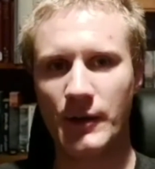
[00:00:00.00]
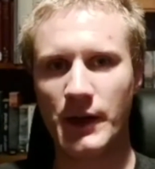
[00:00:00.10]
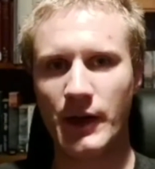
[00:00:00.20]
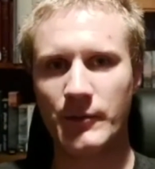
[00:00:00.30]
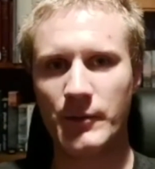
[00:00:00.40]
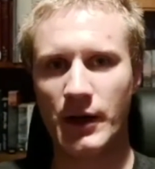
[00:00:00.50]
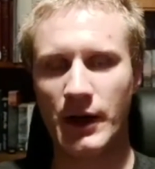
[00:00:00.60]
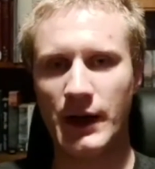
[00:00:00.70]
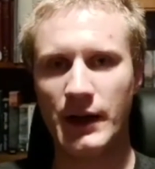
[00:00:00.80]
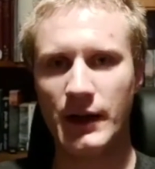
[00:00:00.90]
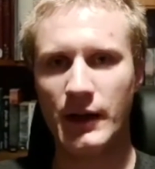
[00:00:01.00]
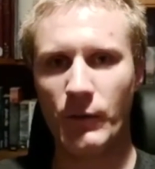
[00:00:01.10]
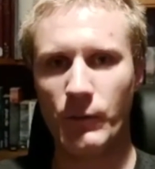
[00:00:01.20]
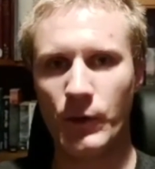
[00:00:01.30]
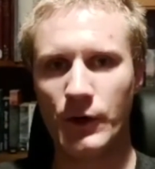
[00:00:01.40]
I'm going by
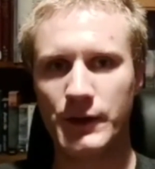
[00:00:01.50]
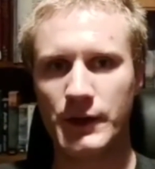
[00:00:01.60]
what